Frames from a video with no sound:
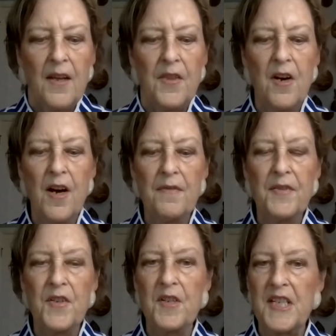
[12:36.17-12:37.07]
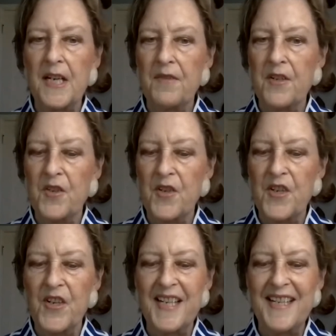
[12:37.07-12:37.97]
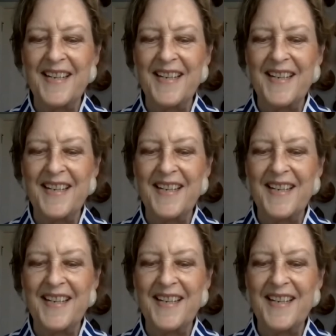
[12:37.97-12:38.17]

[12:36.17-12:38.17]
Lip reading: The Office of Safety and Security,